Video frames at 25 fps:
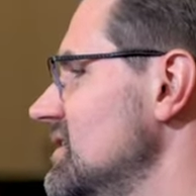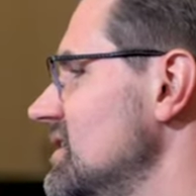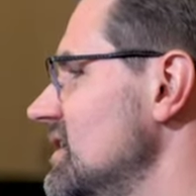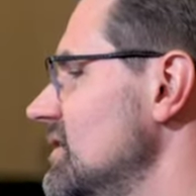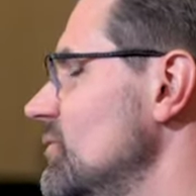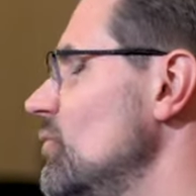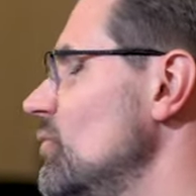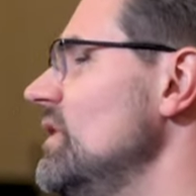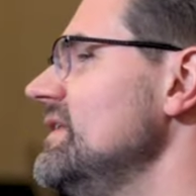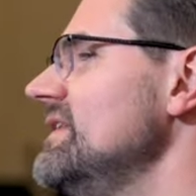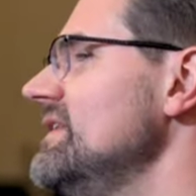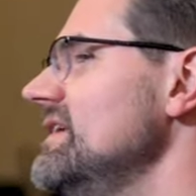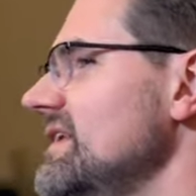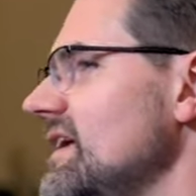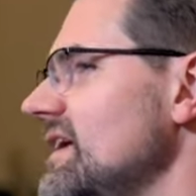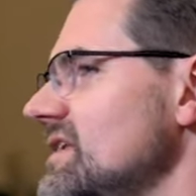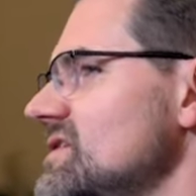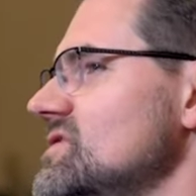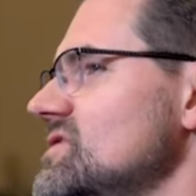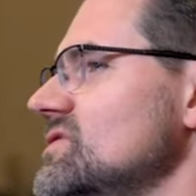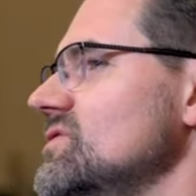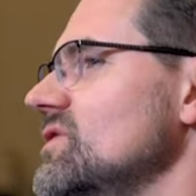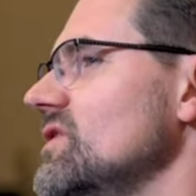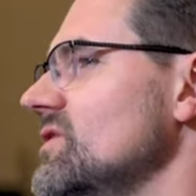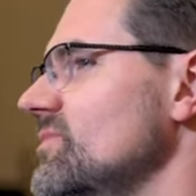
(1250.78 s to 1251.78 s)
One thing that
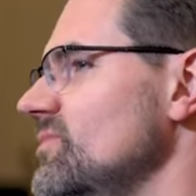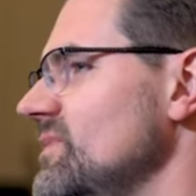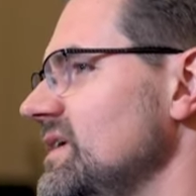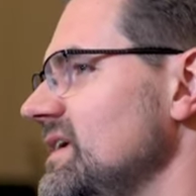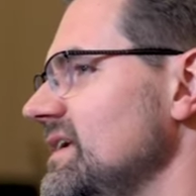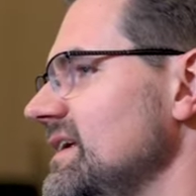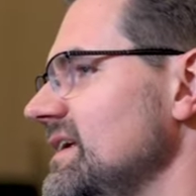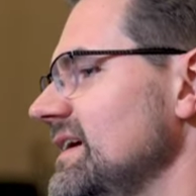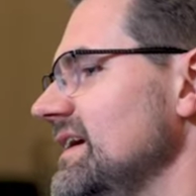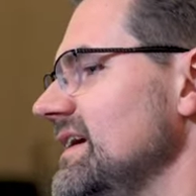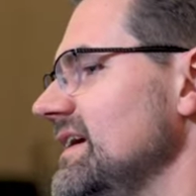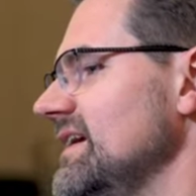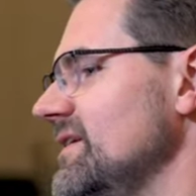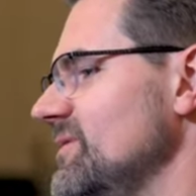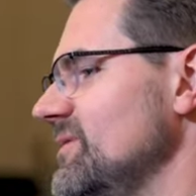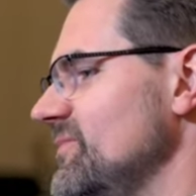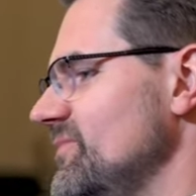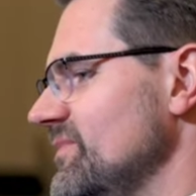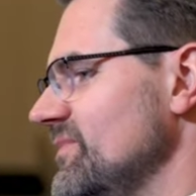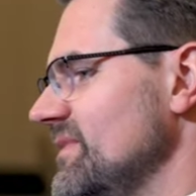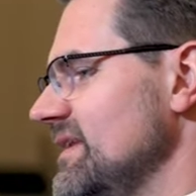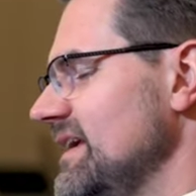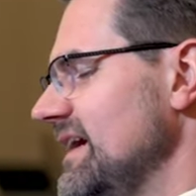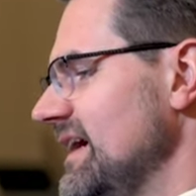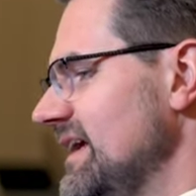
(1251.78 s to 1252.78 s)
struck me,
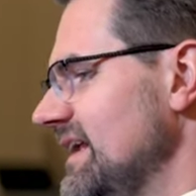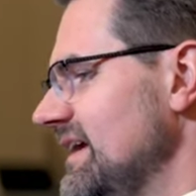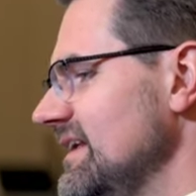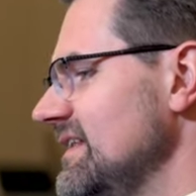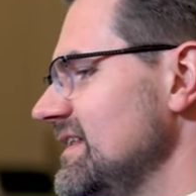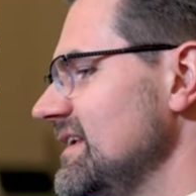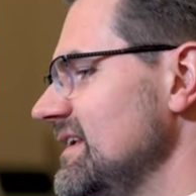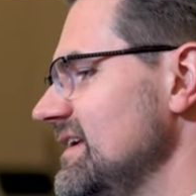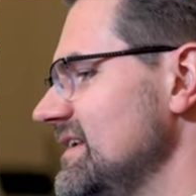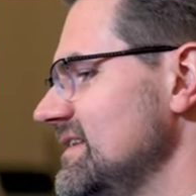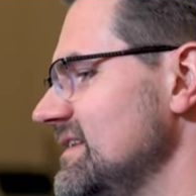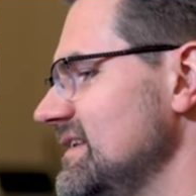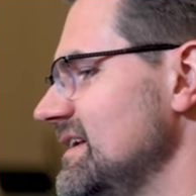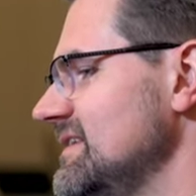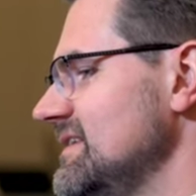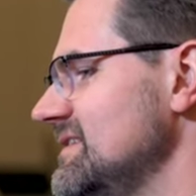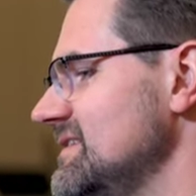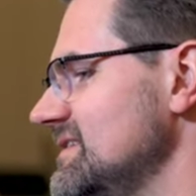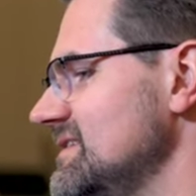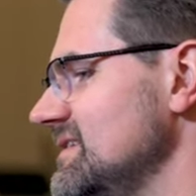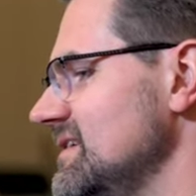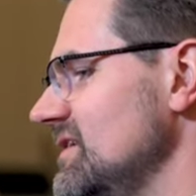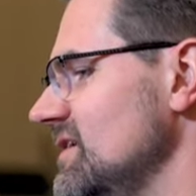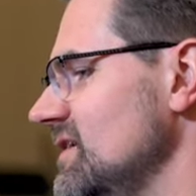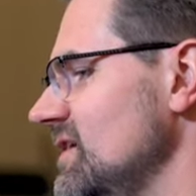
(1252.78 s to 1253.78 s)
and I think
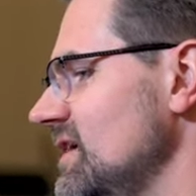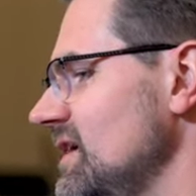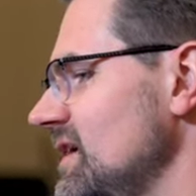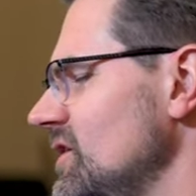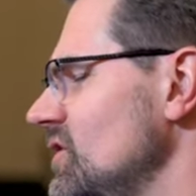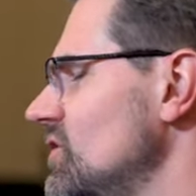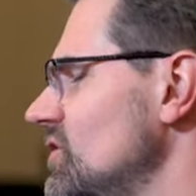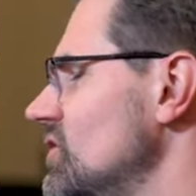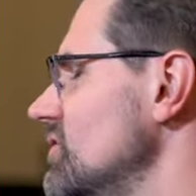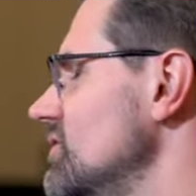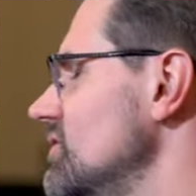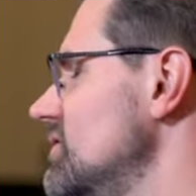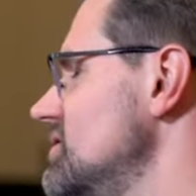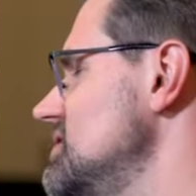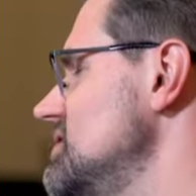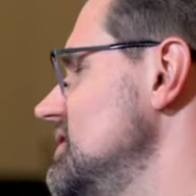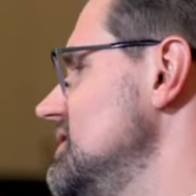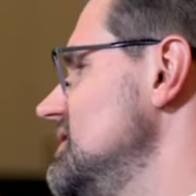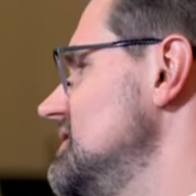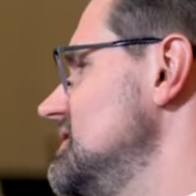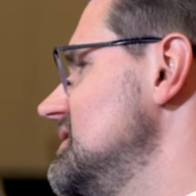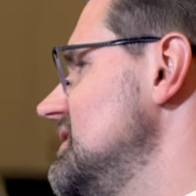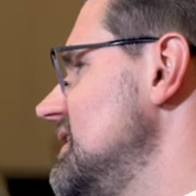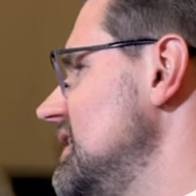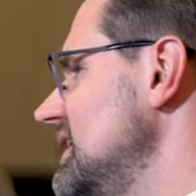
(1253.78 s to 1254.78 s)
that's an encouraging
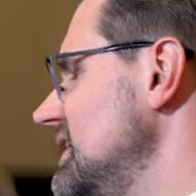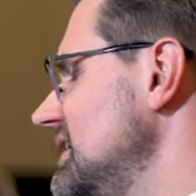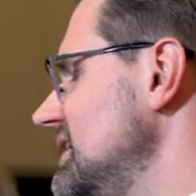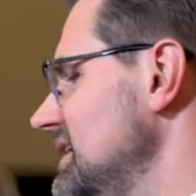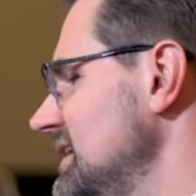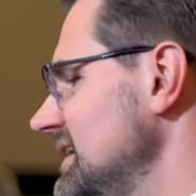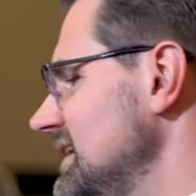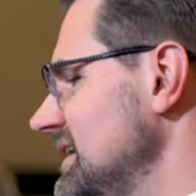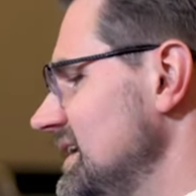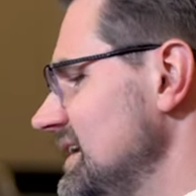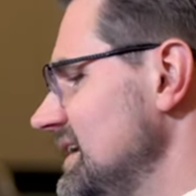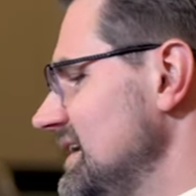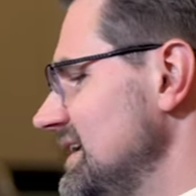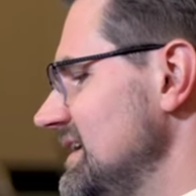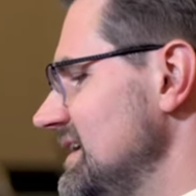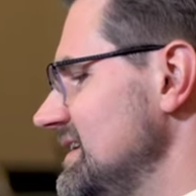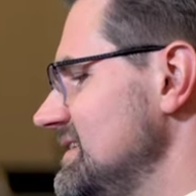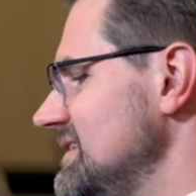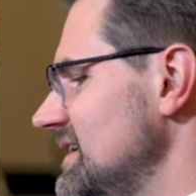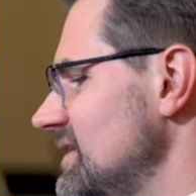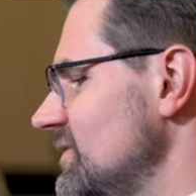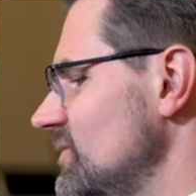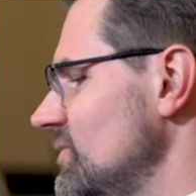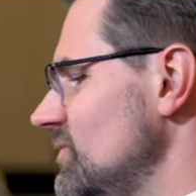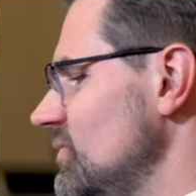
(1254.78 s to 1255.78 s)
sign, is
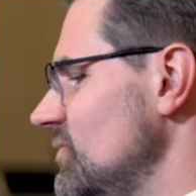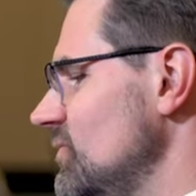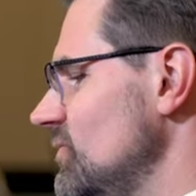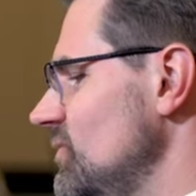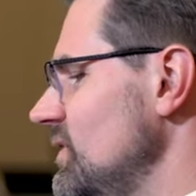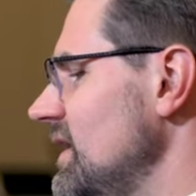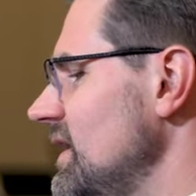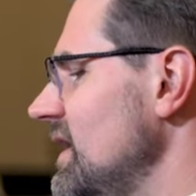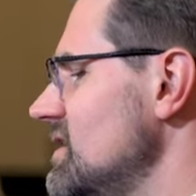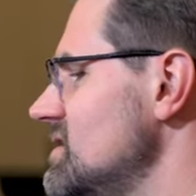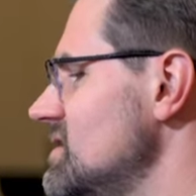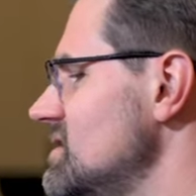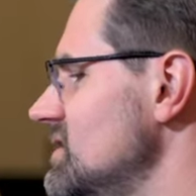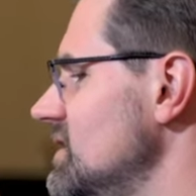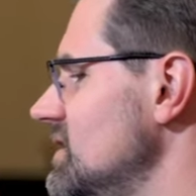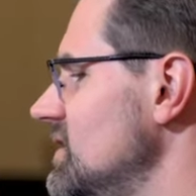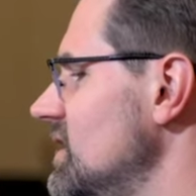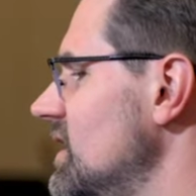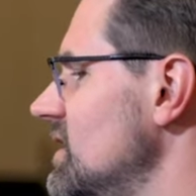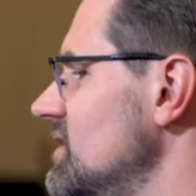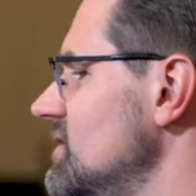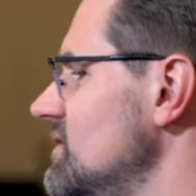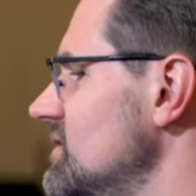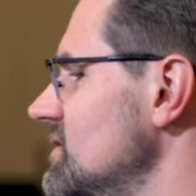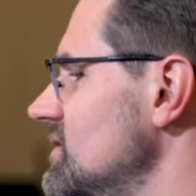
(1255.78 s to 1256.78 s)
that we actually
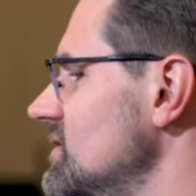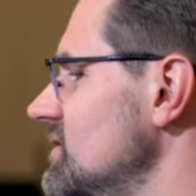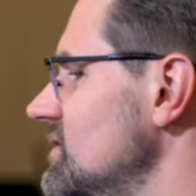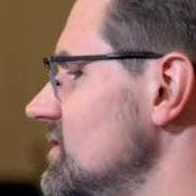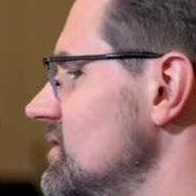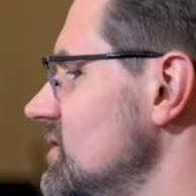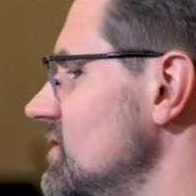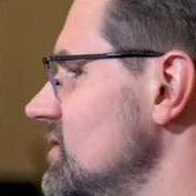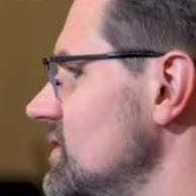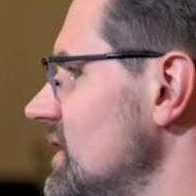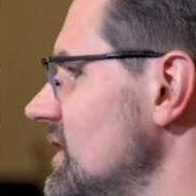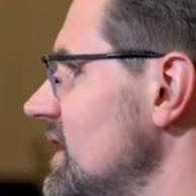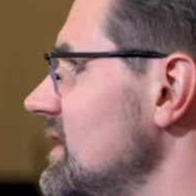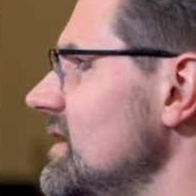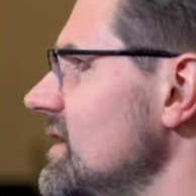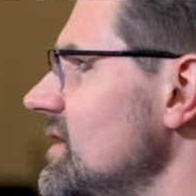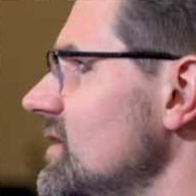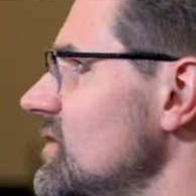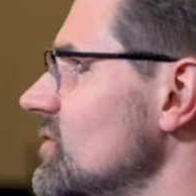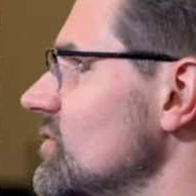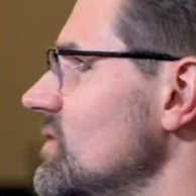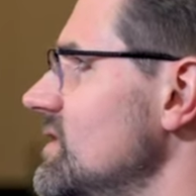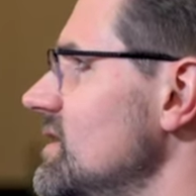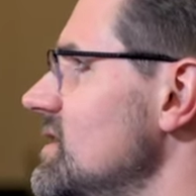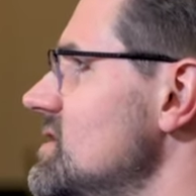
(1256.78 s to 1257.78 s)
got, I think,
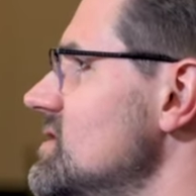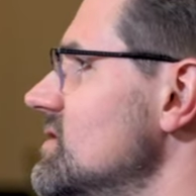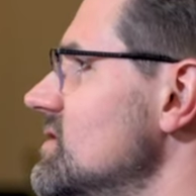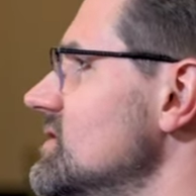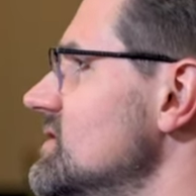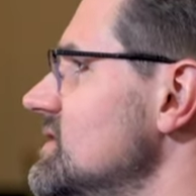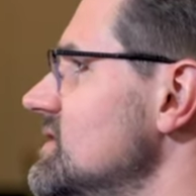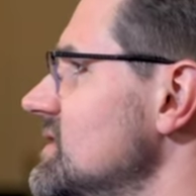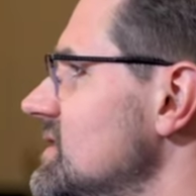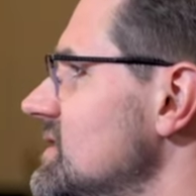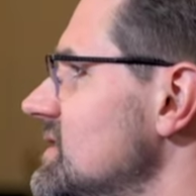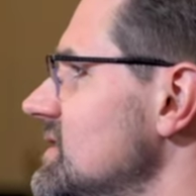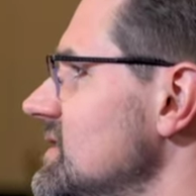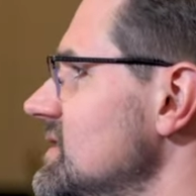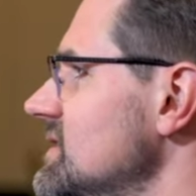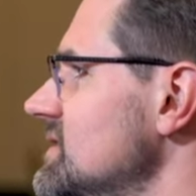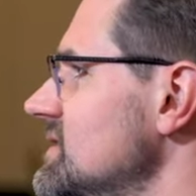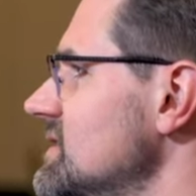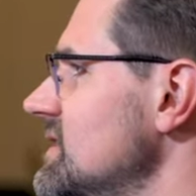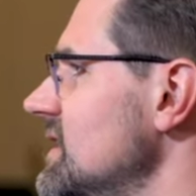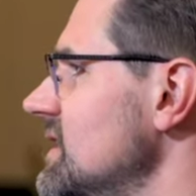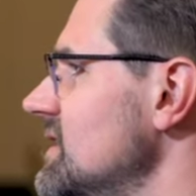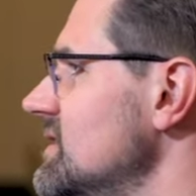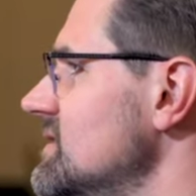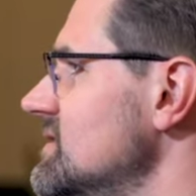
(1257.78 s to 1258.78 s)
your initial CT
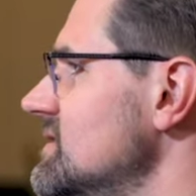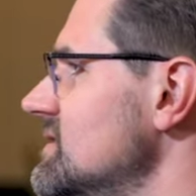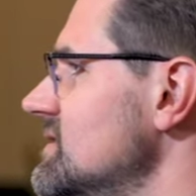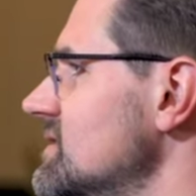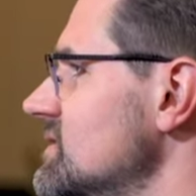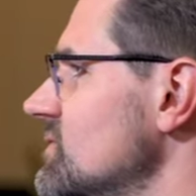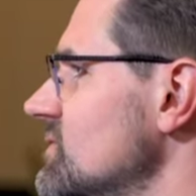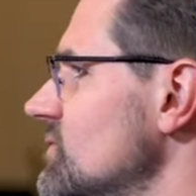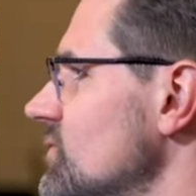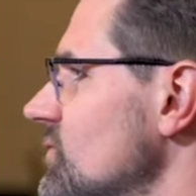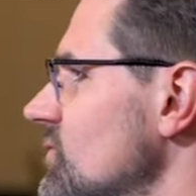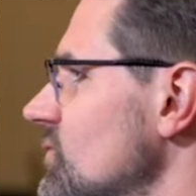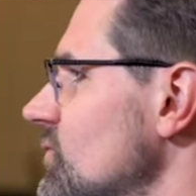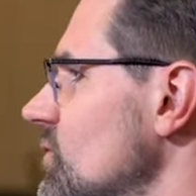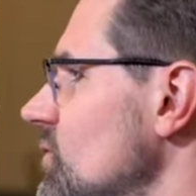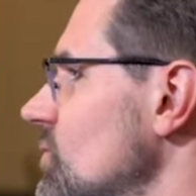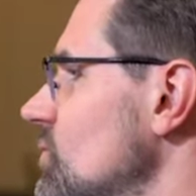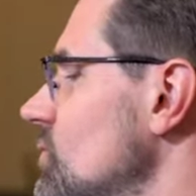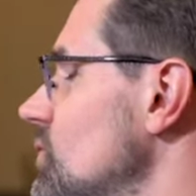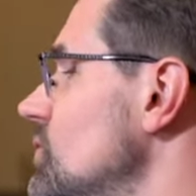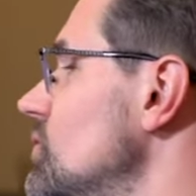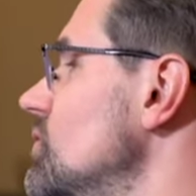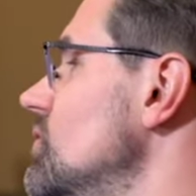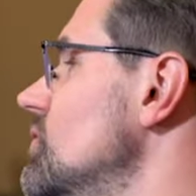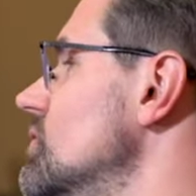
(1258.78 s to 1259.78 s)
scans from
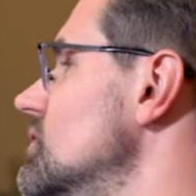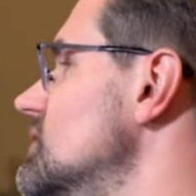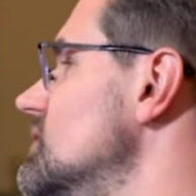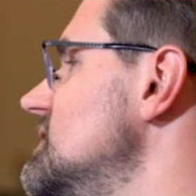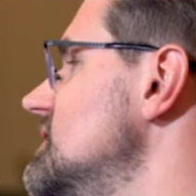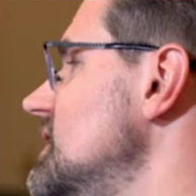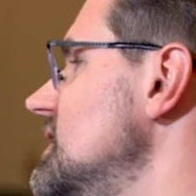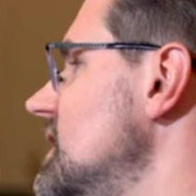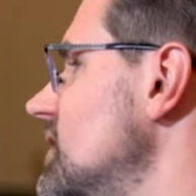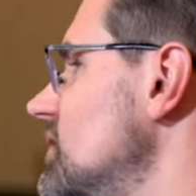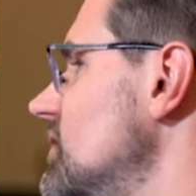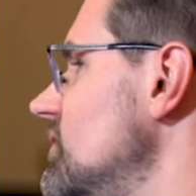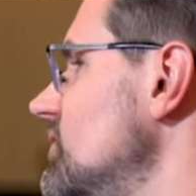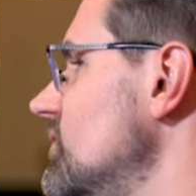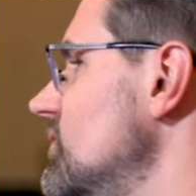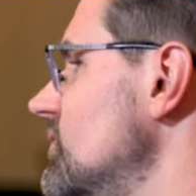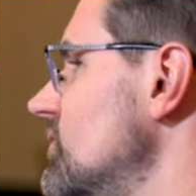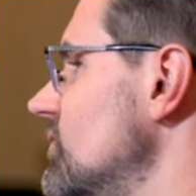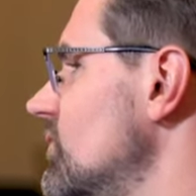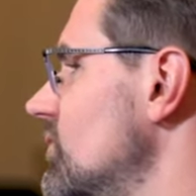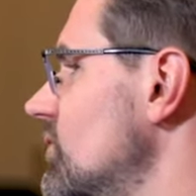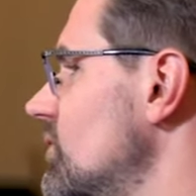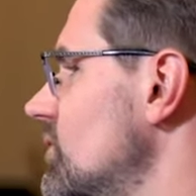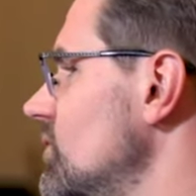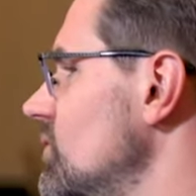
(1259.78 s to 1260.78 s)
you yourself
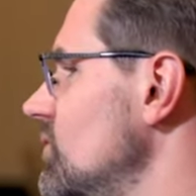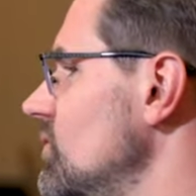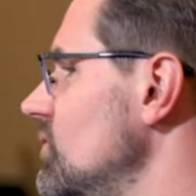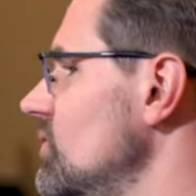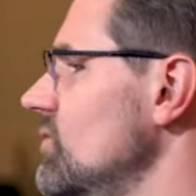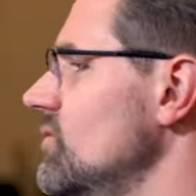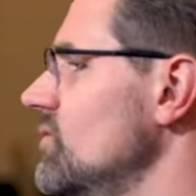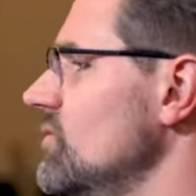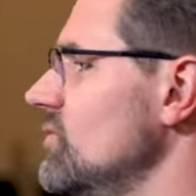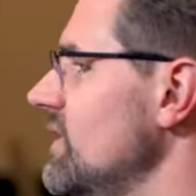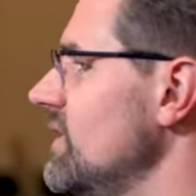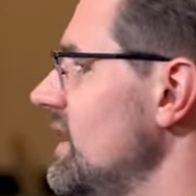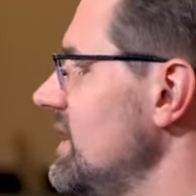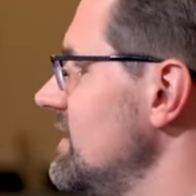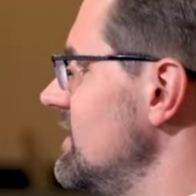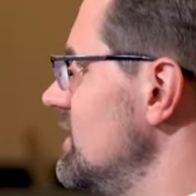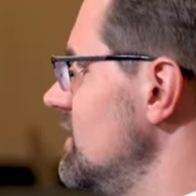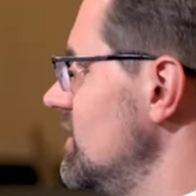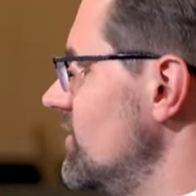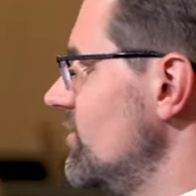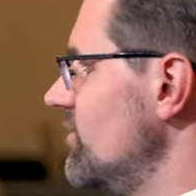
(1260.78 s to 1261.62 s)
through, I think, the